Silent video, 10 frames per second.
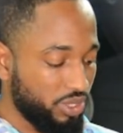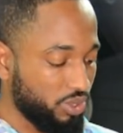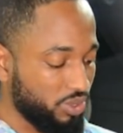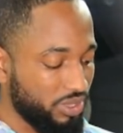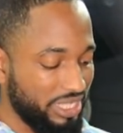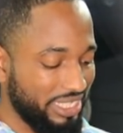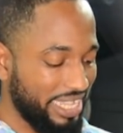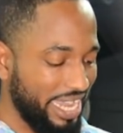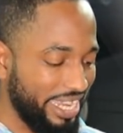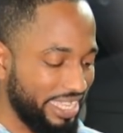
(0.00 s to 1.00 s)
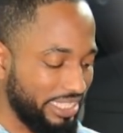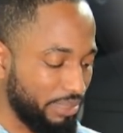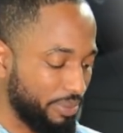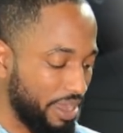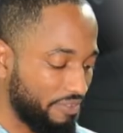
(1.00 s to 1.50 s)
So it kind of gets
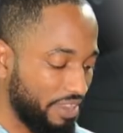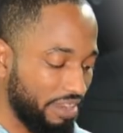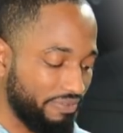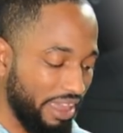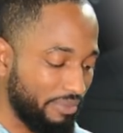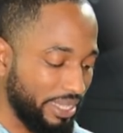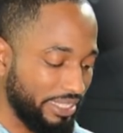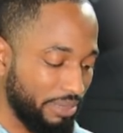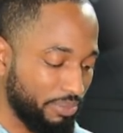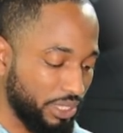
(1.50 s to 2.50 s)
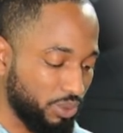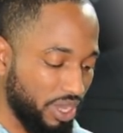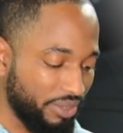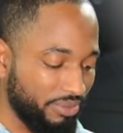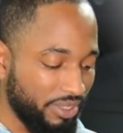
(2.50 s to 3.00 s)
simple after that. 5 by 10 plus
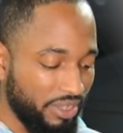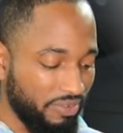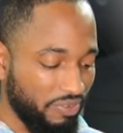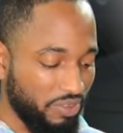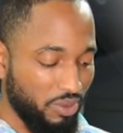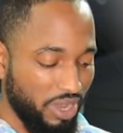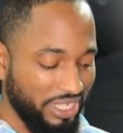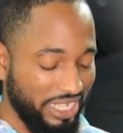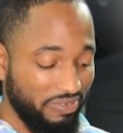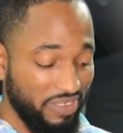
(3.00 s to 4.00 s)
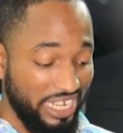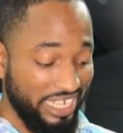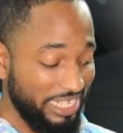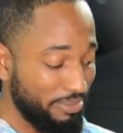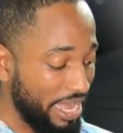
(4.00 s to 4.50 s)
1, 51. You just fill in
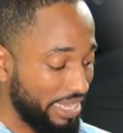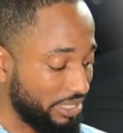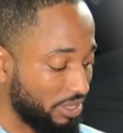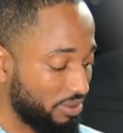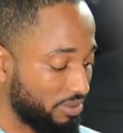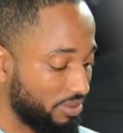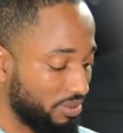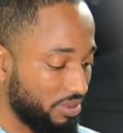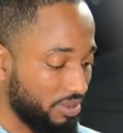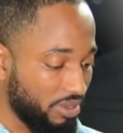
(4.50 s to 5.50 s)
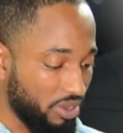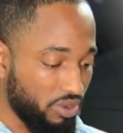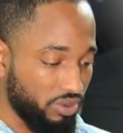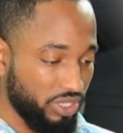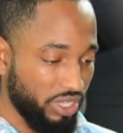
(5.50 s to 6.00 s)
any blanks now.
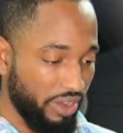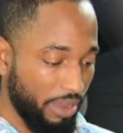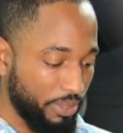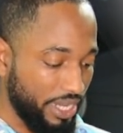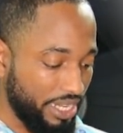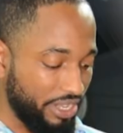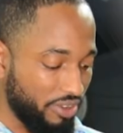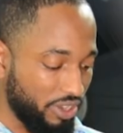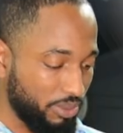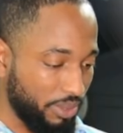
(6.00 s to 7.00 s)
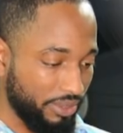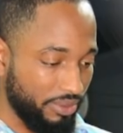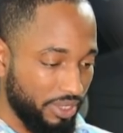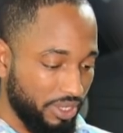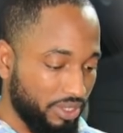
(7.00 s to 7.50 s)
Oh, sorry, I put that in the wrong spot.
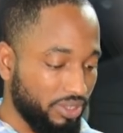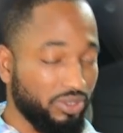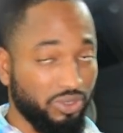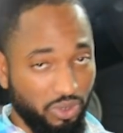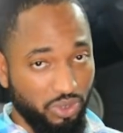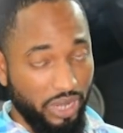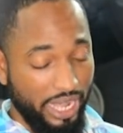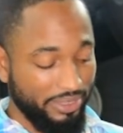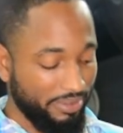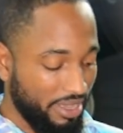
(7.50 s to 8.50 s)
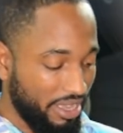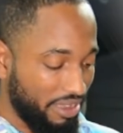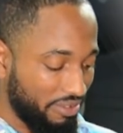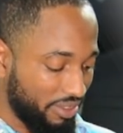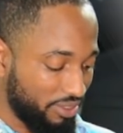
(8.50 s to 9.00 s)
Don't do that.
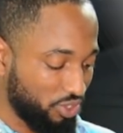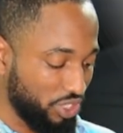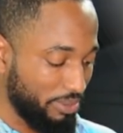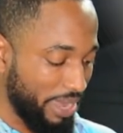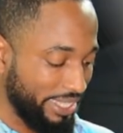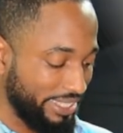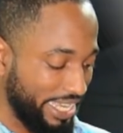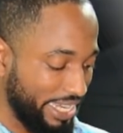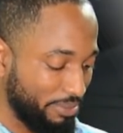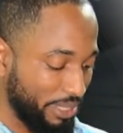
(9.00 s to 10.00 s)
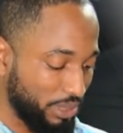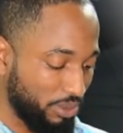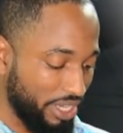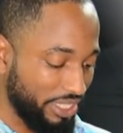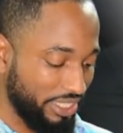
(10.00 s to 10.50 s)
3 by 10 plus
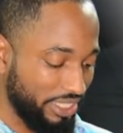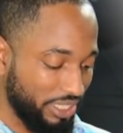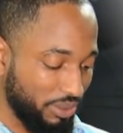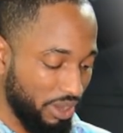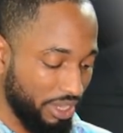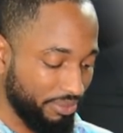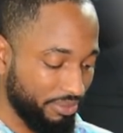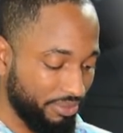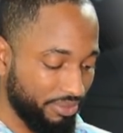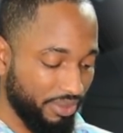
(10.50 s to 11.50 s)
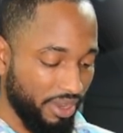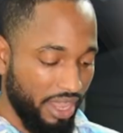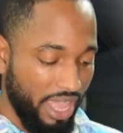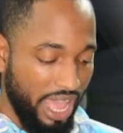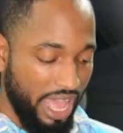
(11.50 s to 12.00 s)
1 is 31.
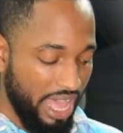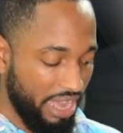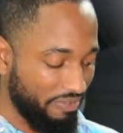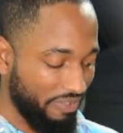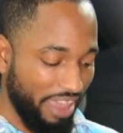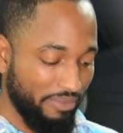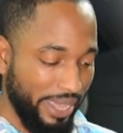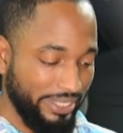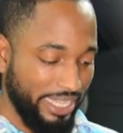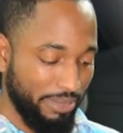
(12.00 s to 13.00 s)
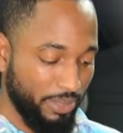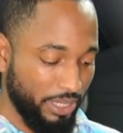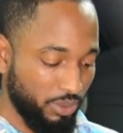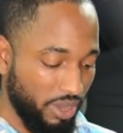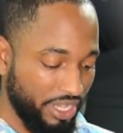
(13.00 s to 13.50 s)
And 5 by 10
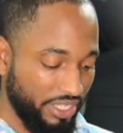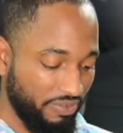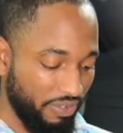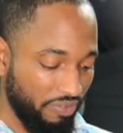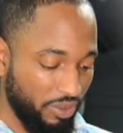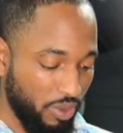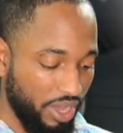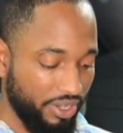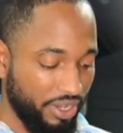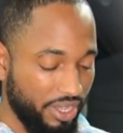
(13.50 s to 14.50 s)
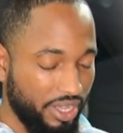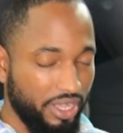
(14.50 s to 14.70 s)
plus 1 is 51.